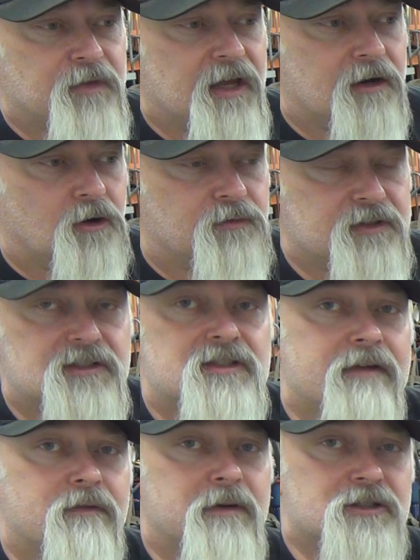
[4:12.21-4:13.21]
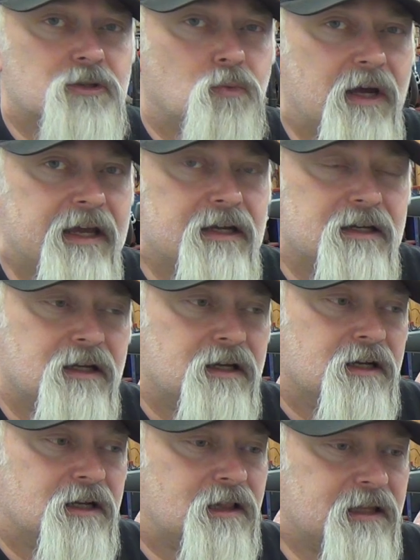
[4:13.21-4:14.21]
and hopefully save a bunch of weight,
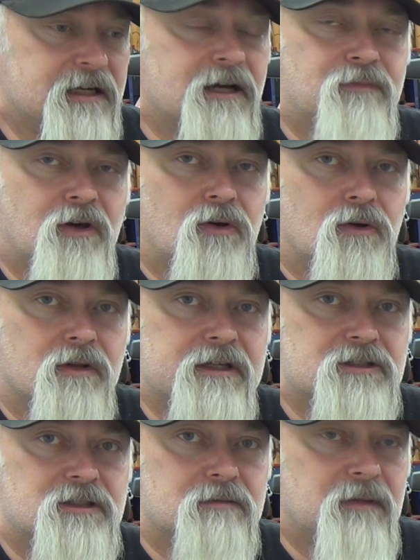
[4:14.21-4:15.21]
clean up the whole engine